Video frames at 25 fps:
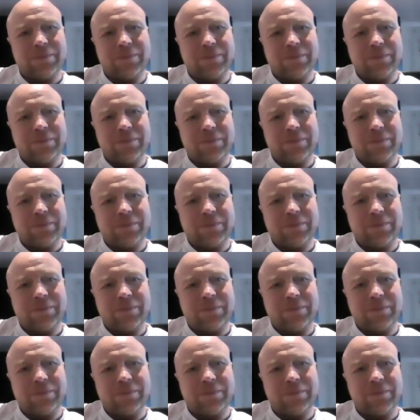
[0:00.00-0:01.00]

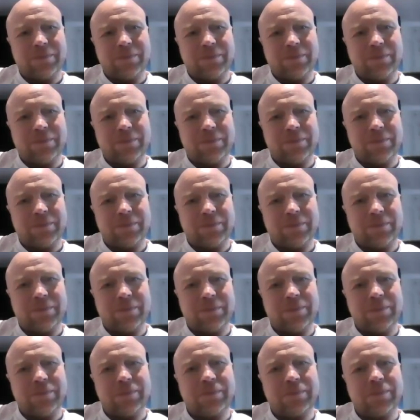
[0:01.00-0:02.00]

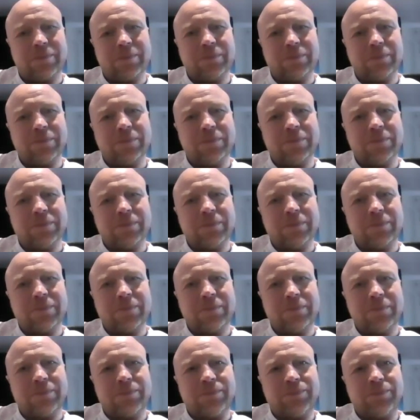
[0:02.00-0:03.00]

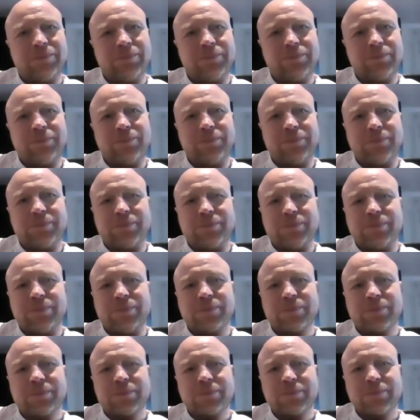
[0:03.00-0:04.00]

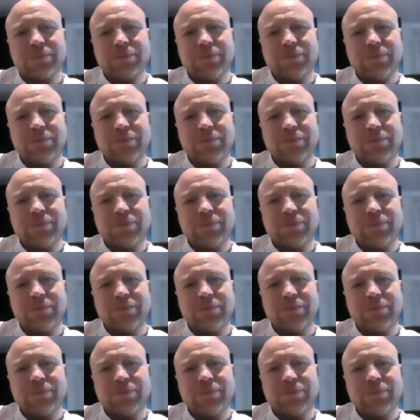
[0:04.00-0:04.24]
[no speech]